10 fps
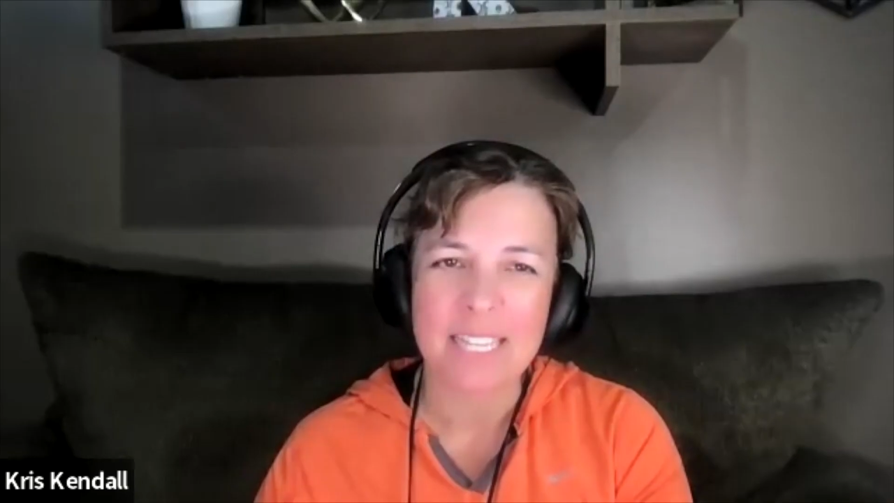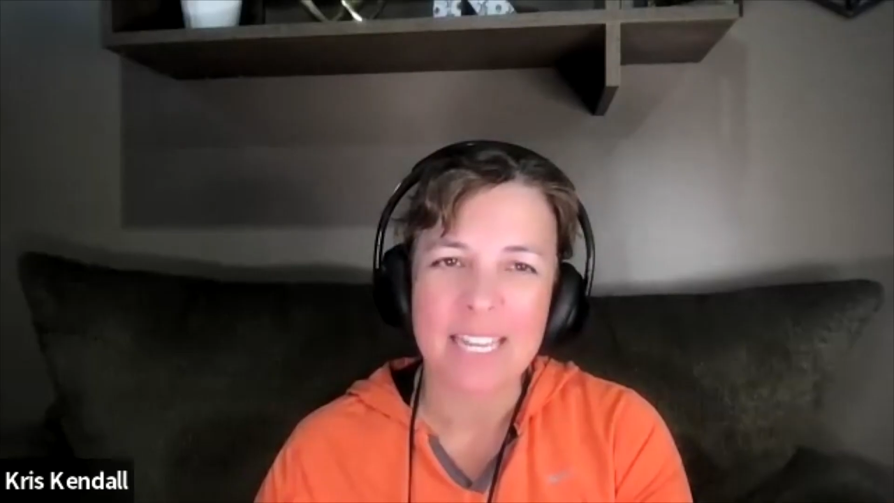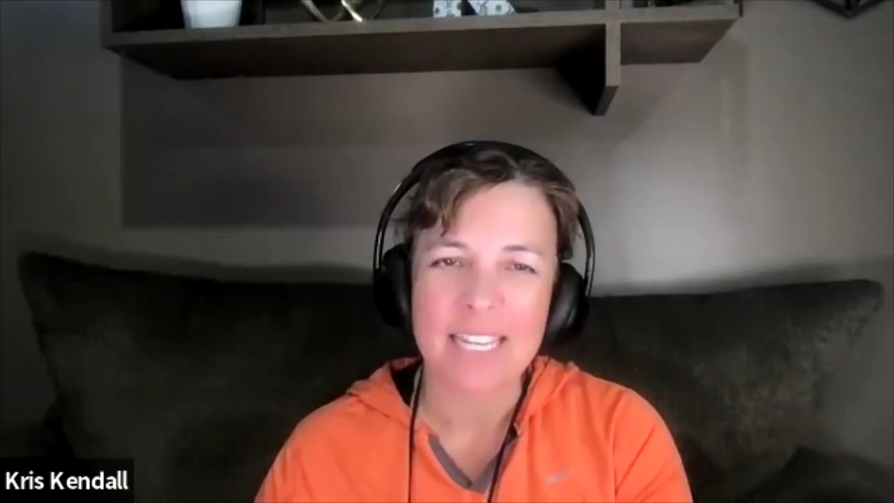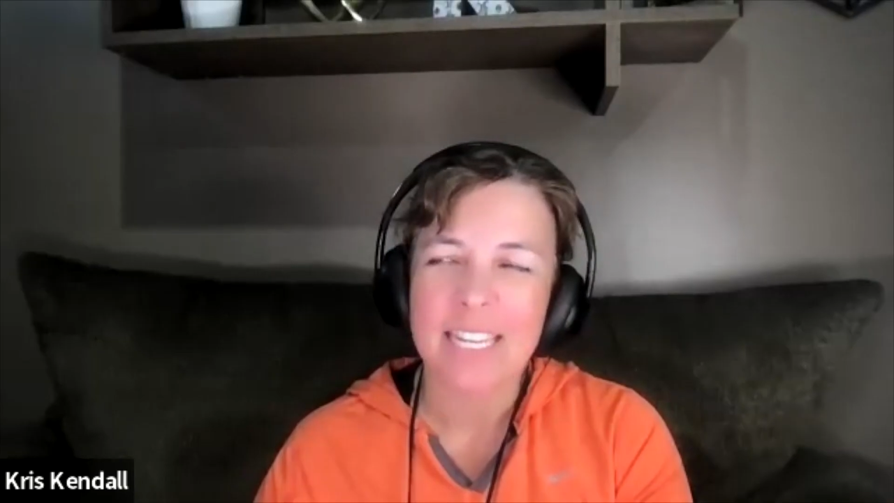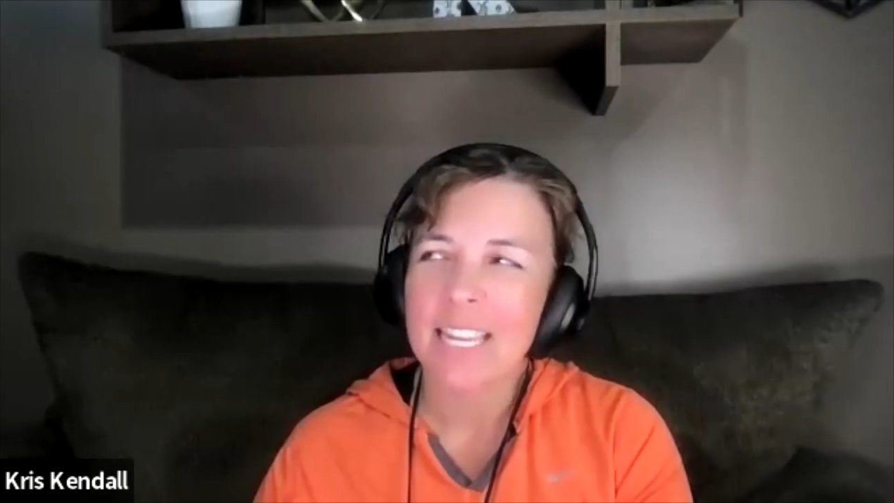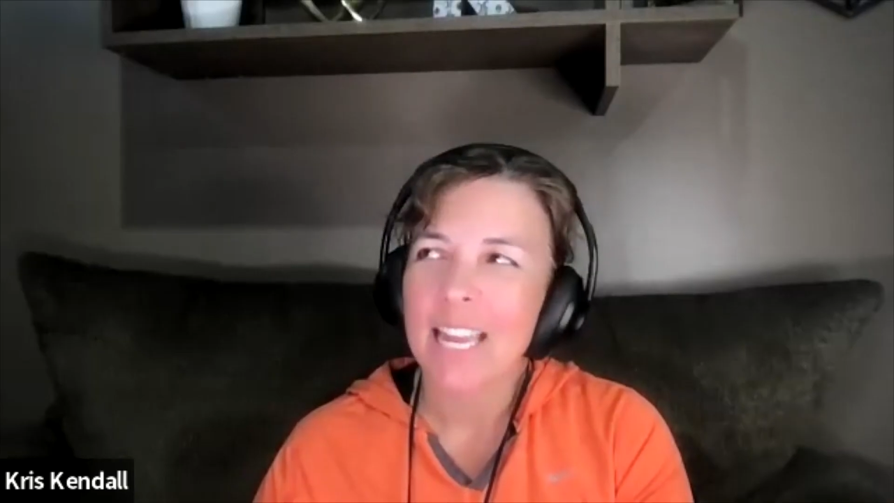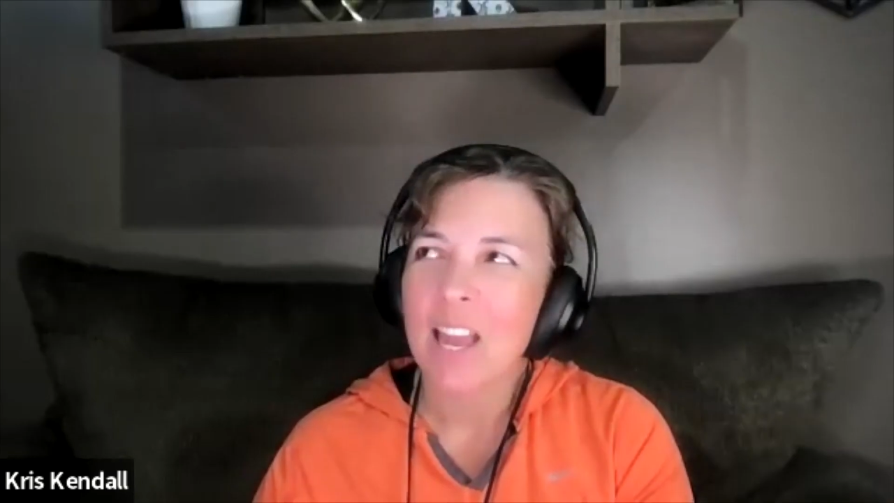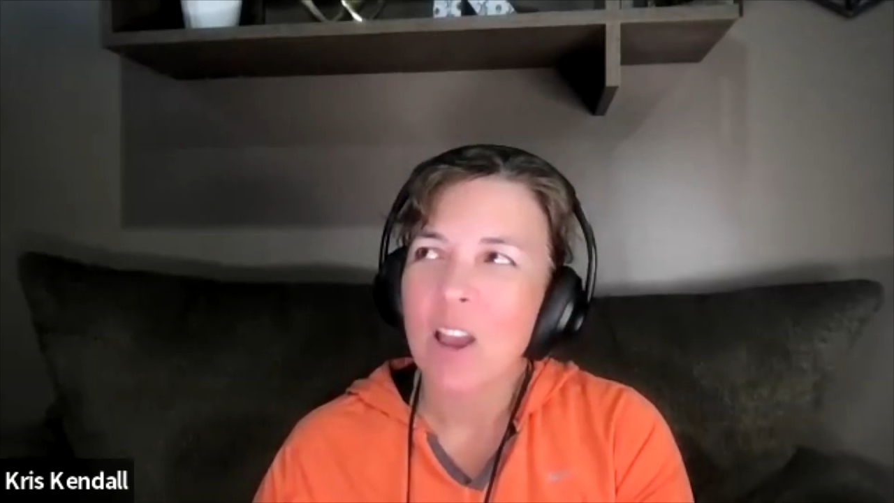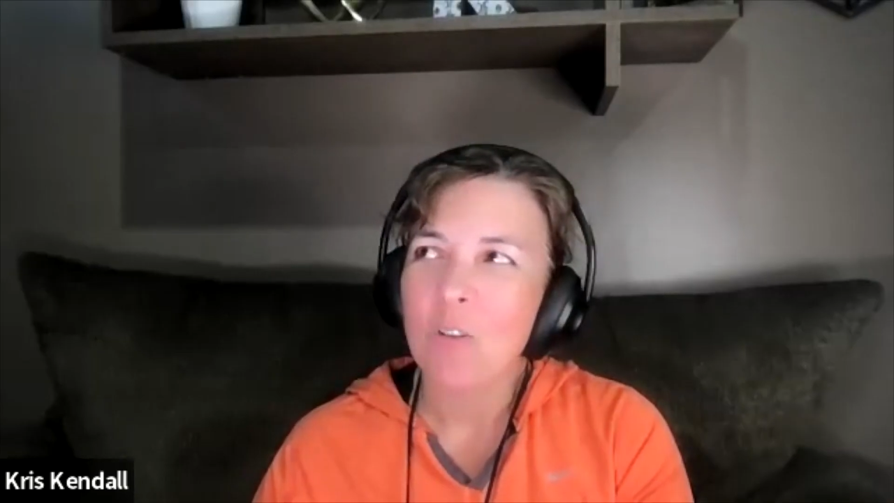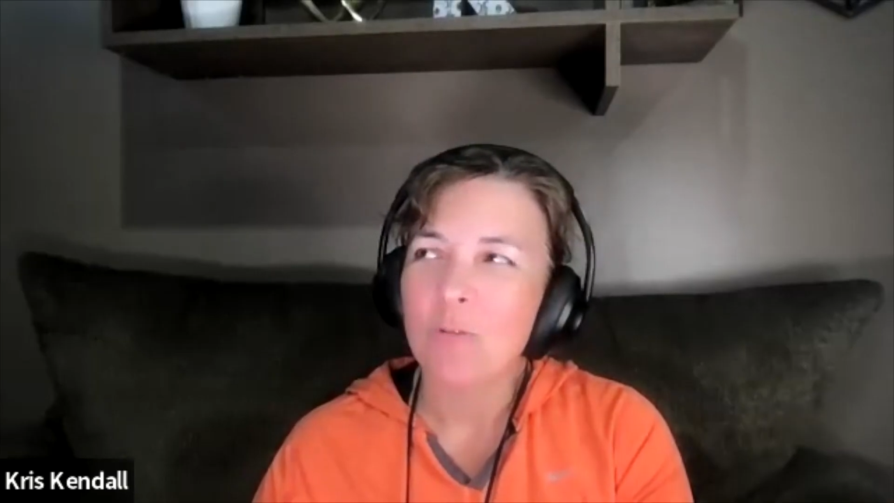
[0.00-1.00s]
And
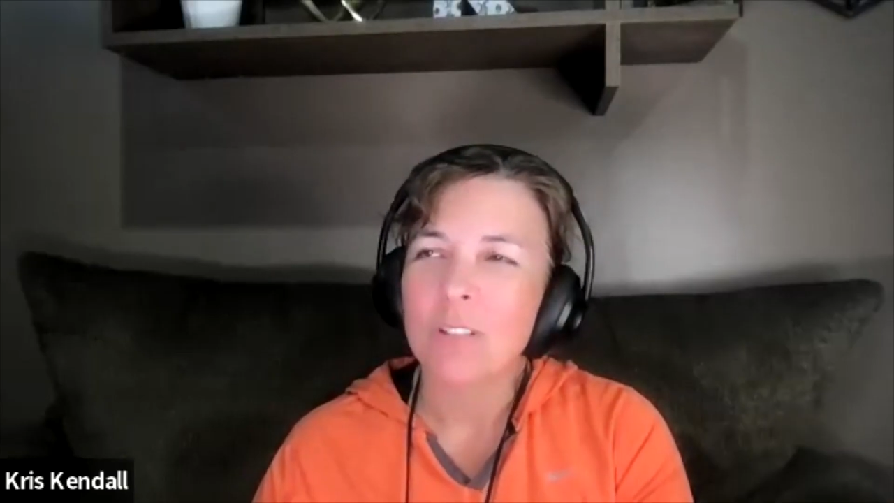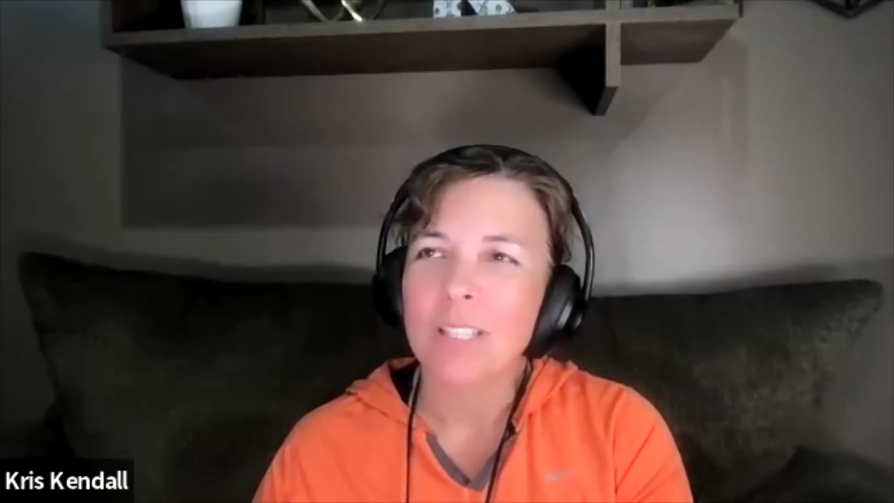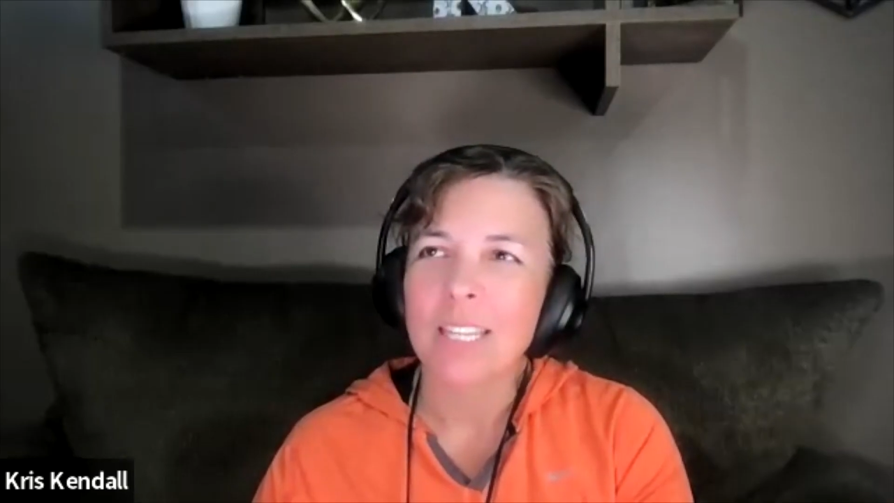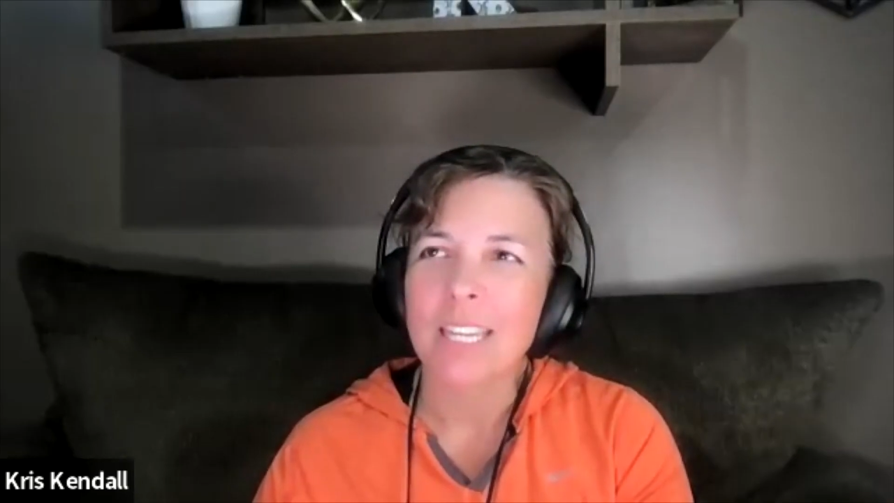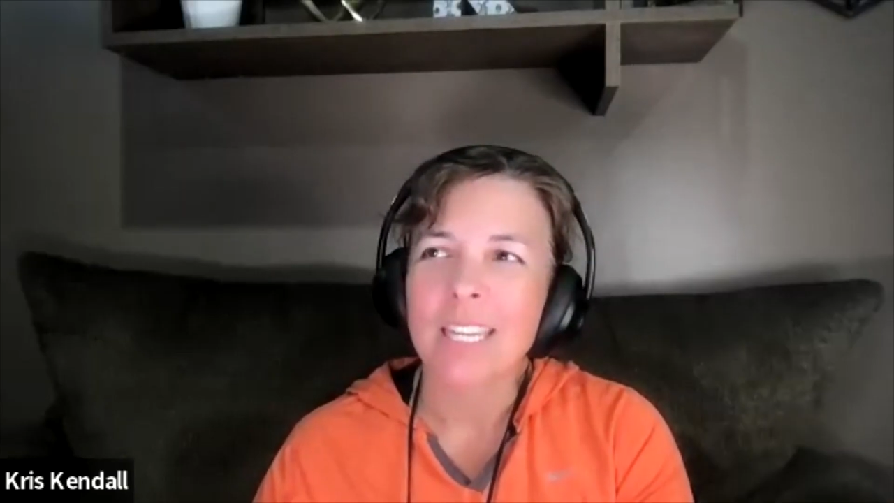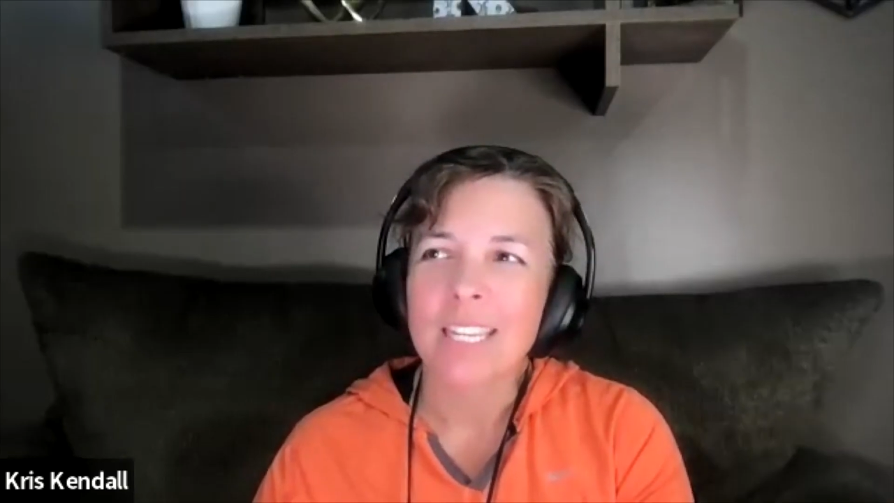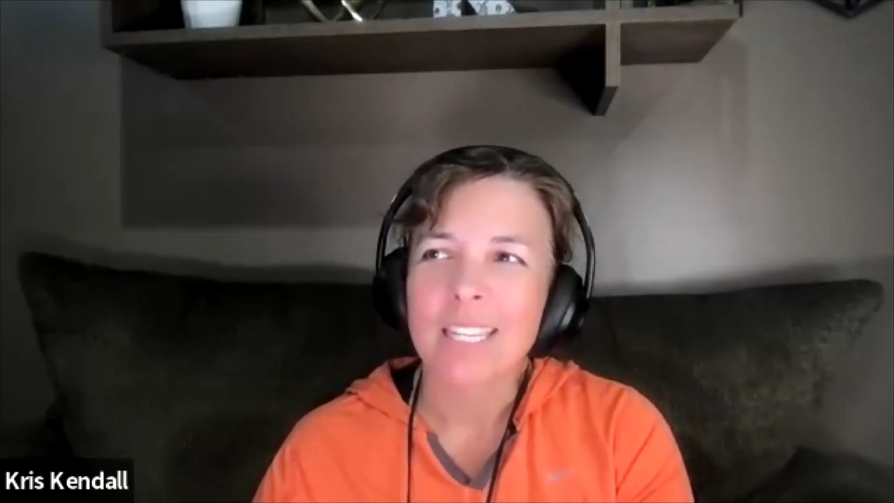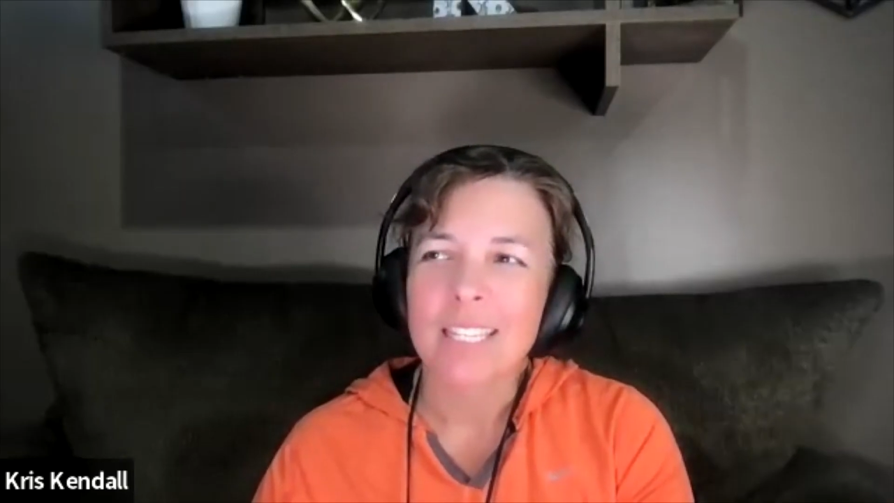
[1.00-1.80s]
hopefully,